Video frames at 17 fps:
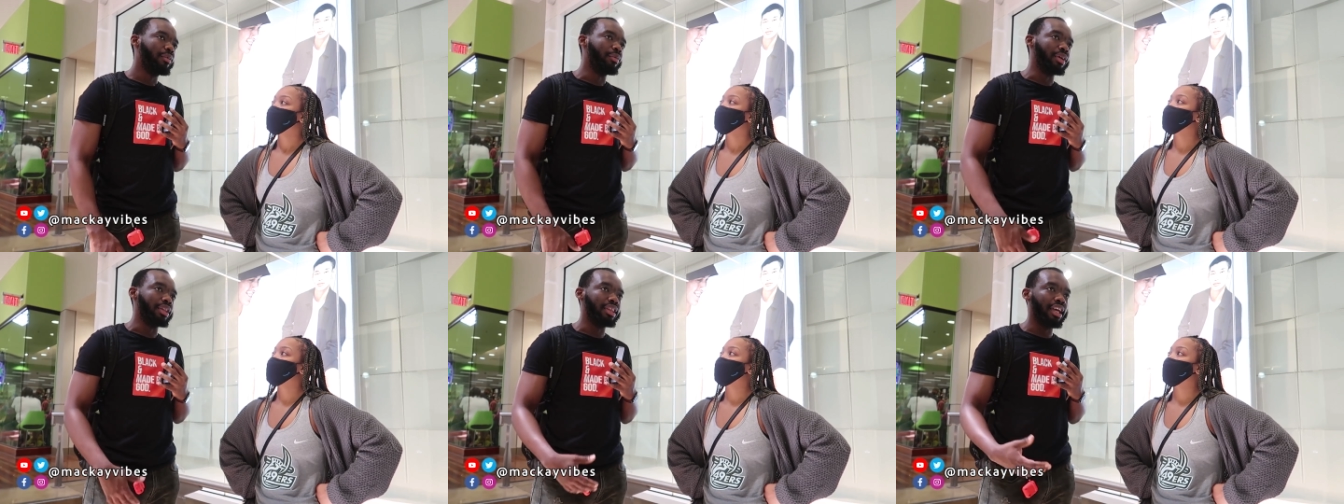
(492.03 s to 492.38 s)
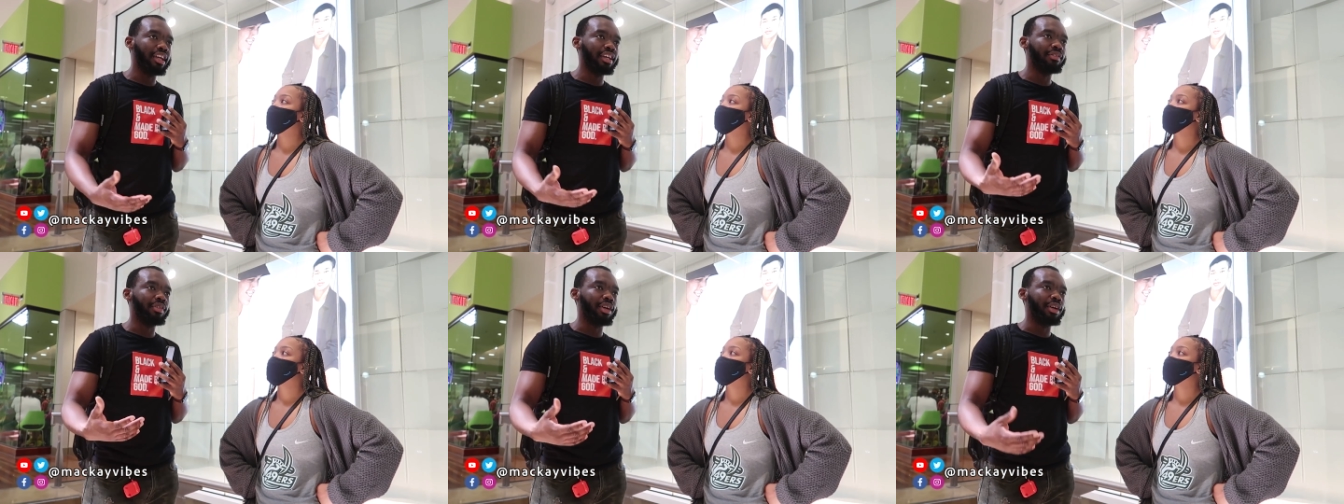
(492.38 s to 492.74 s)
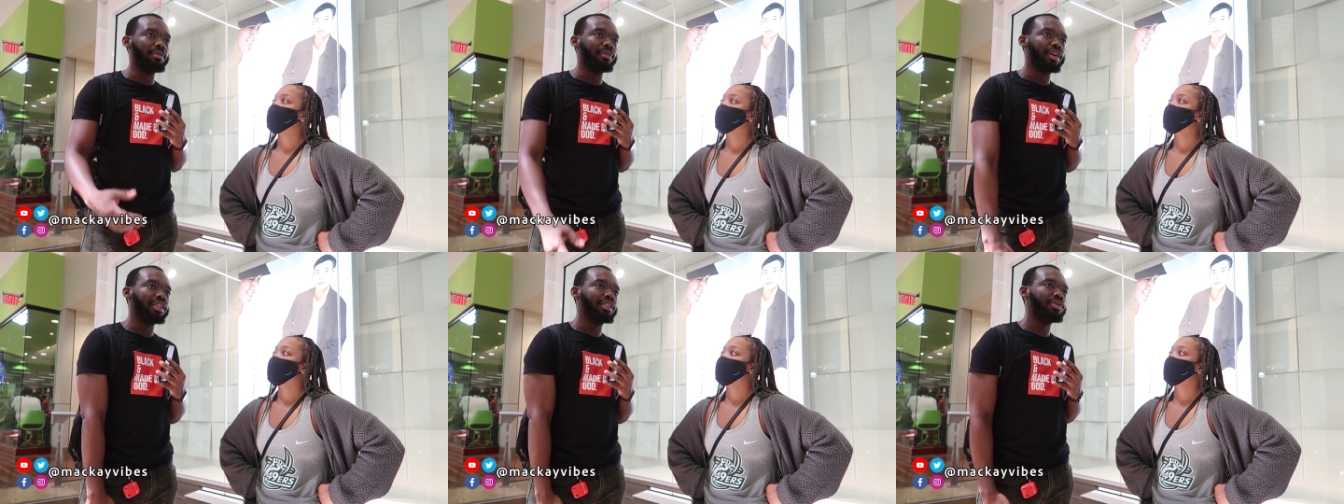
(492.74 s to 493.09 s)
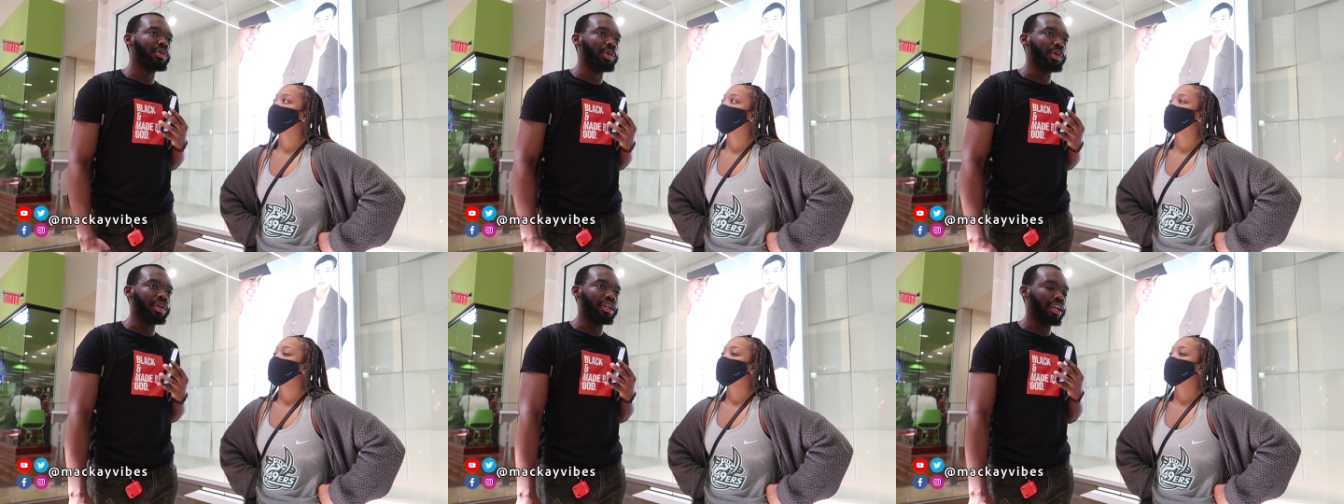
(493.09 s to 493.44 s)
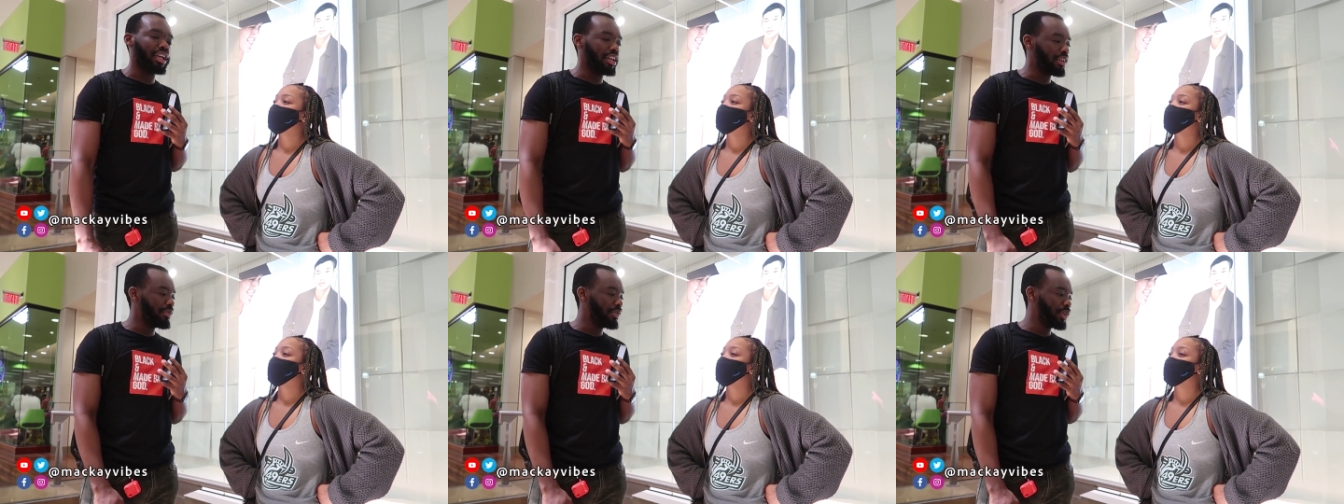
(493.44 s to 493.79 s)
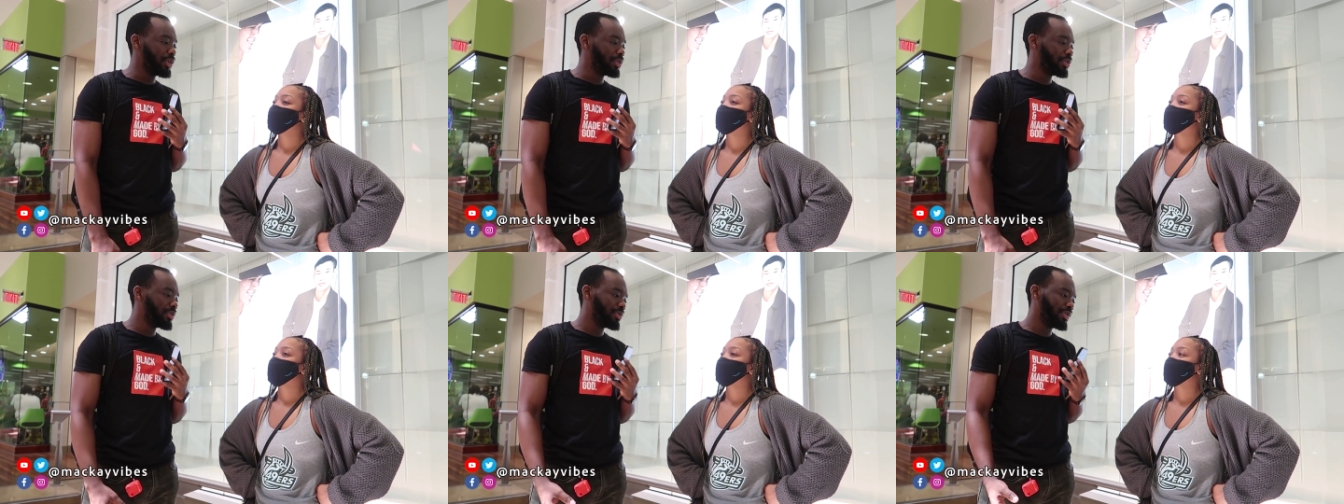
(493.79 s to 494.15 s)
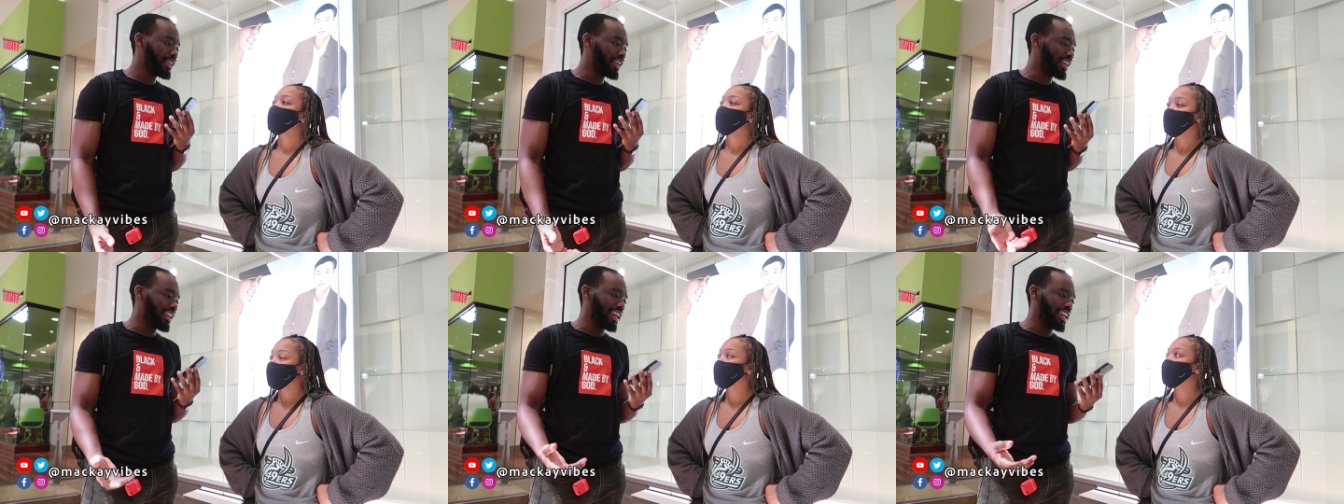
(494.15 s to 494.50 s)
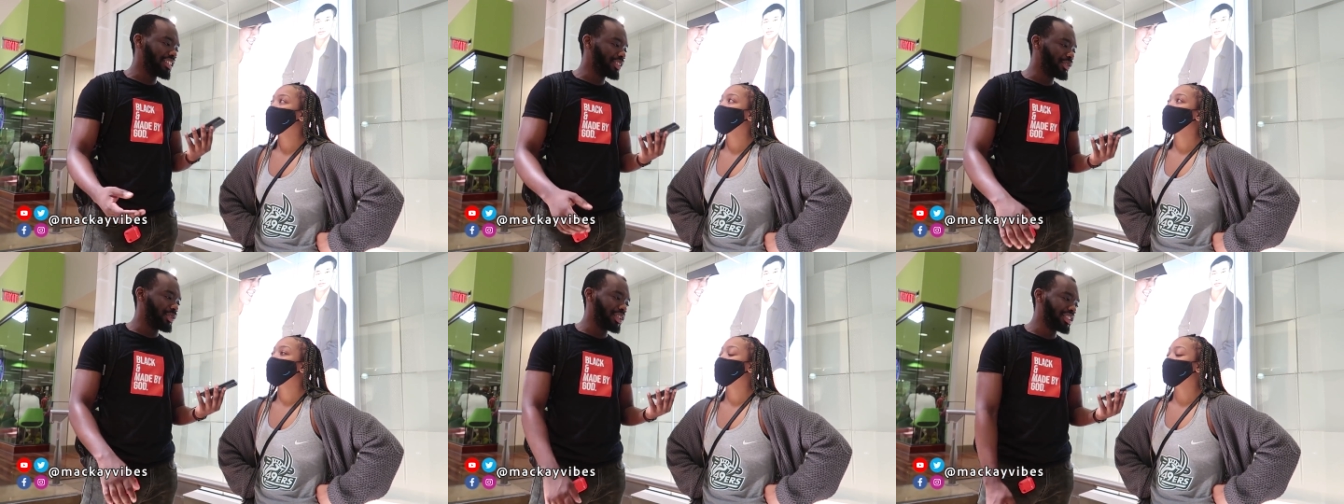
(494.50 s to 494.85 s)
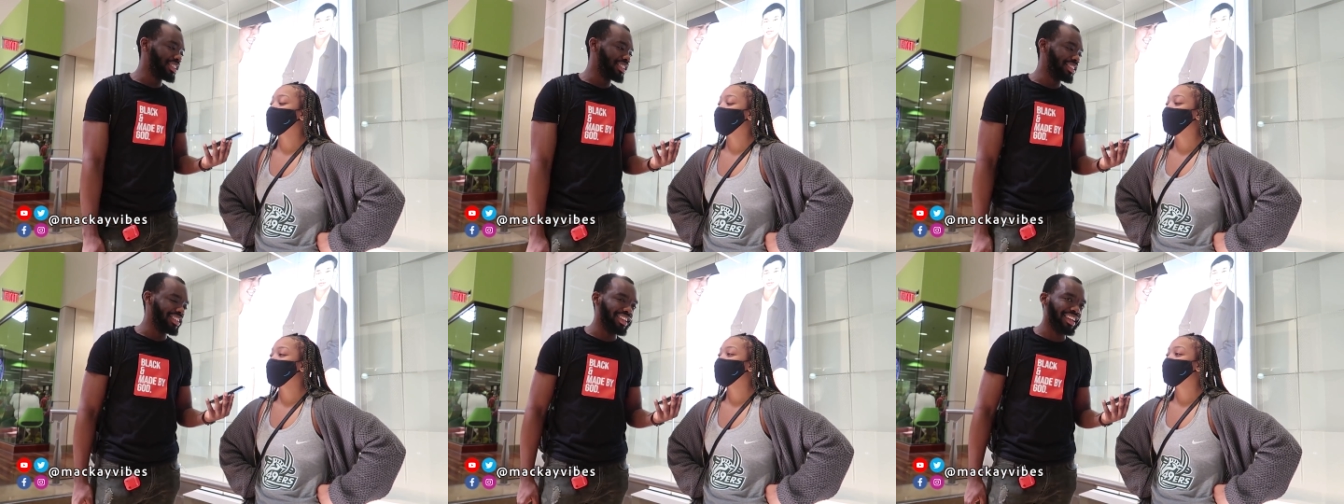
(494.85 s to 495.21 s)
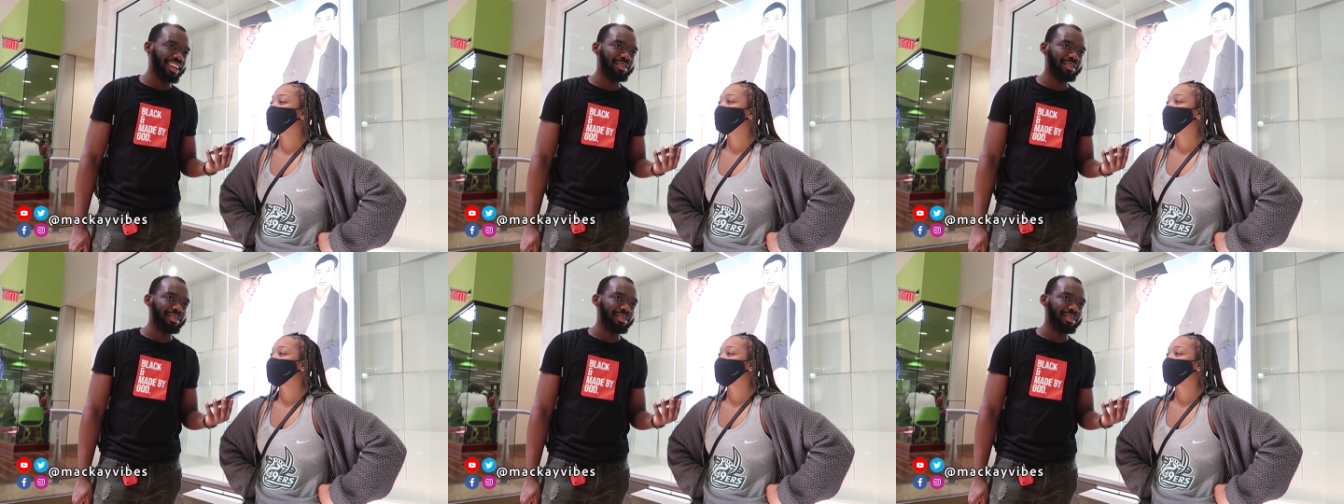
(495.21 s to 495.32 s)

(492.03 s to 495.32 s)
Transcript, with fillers: But thank you very much for the interview. And that's Welcome. the question of